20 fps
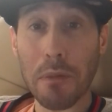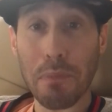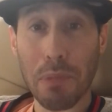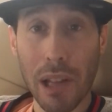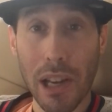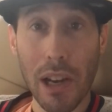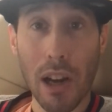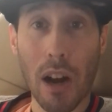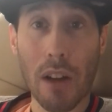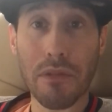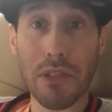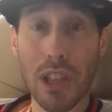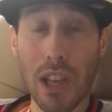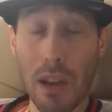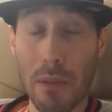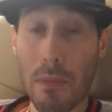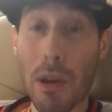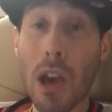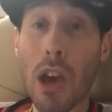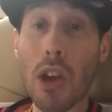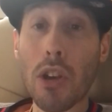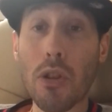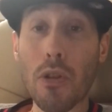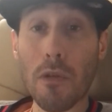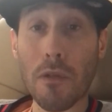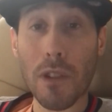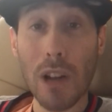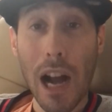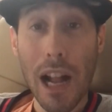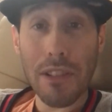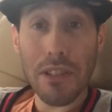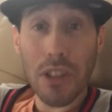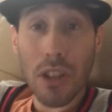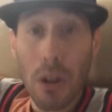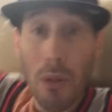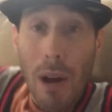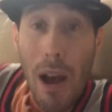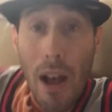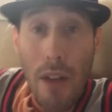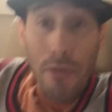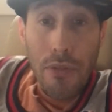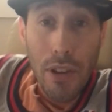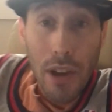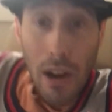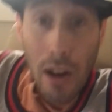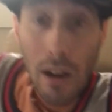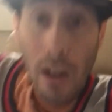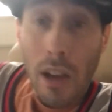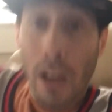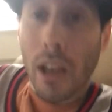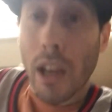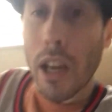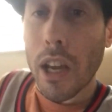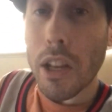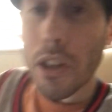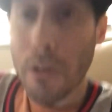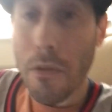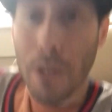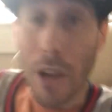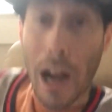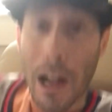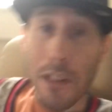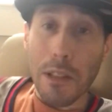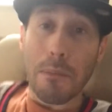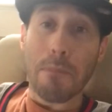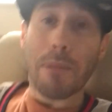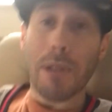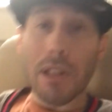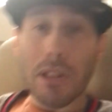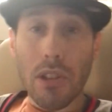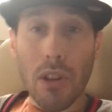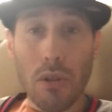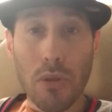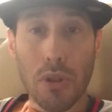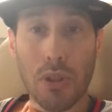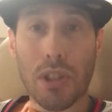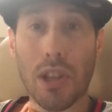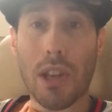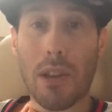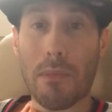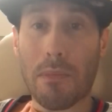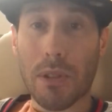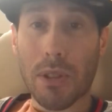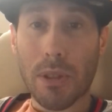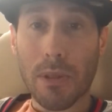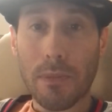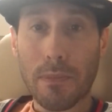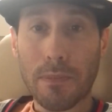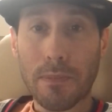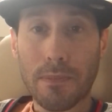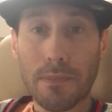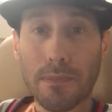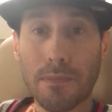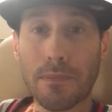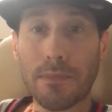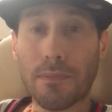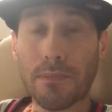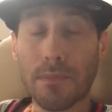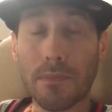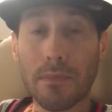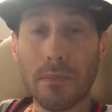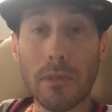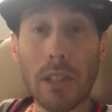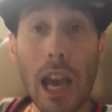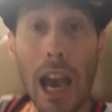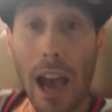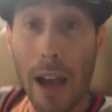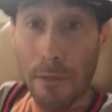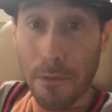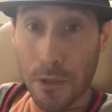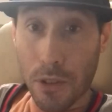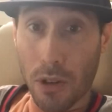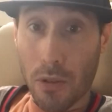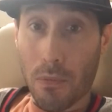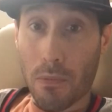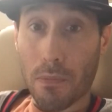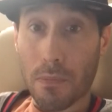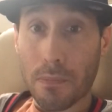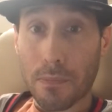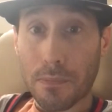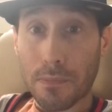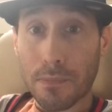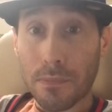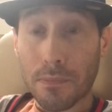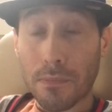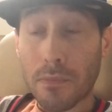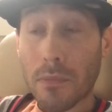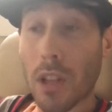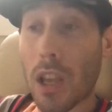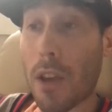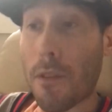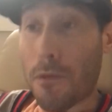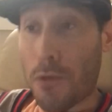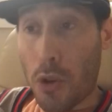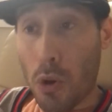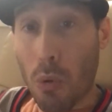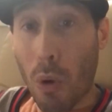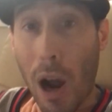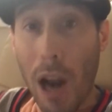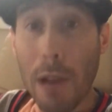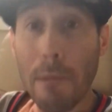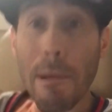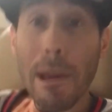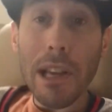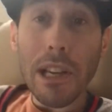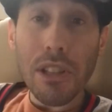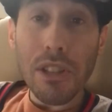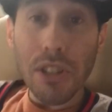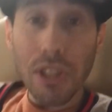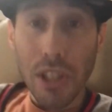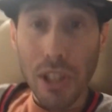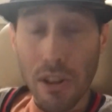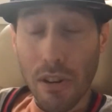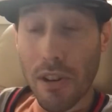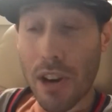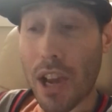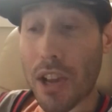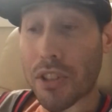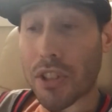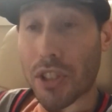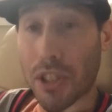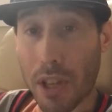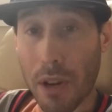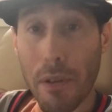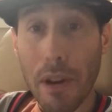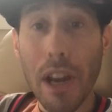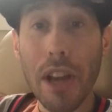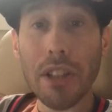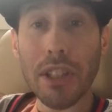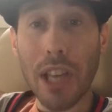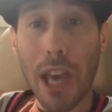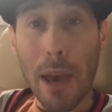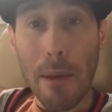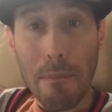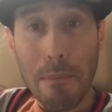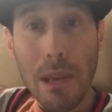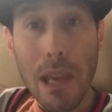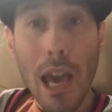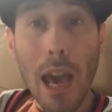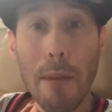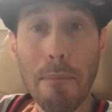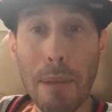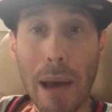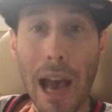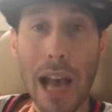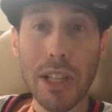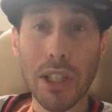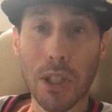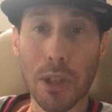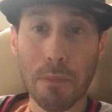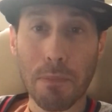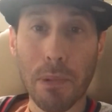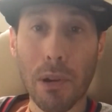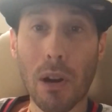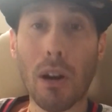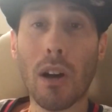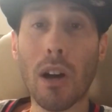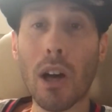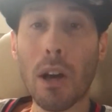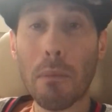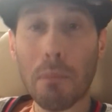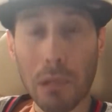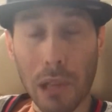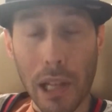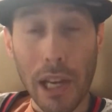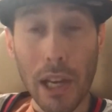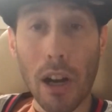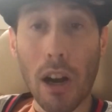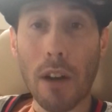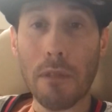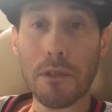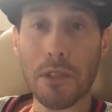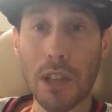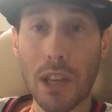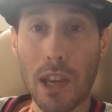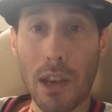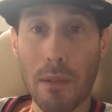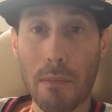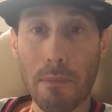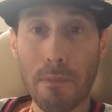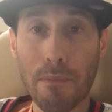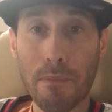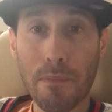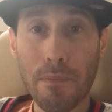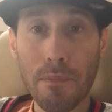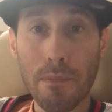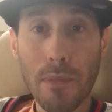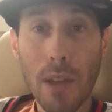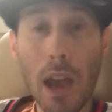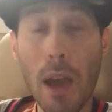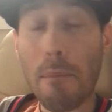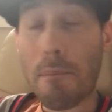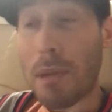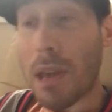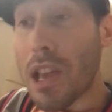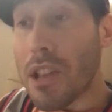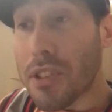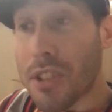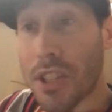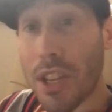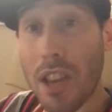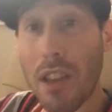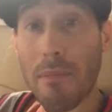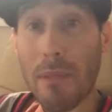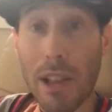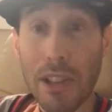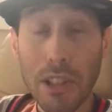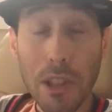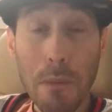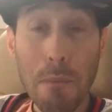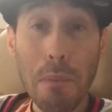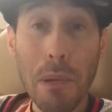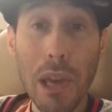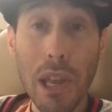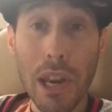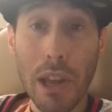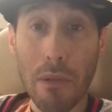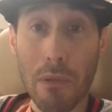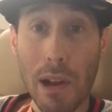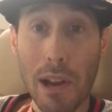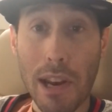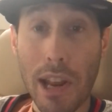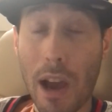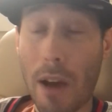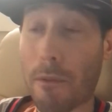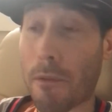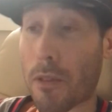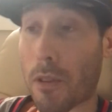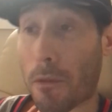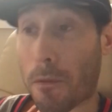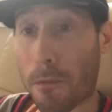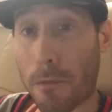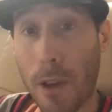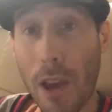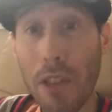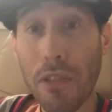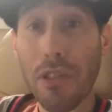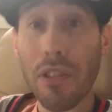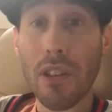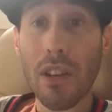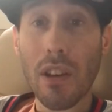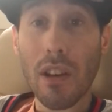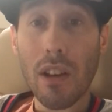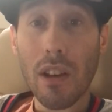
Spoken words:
playoff team, you've got to go out there and you've got to beat those teams. You have to. If you want to be considered a serious NBA basketball playoff team, and be a team that's competing right now for the fifth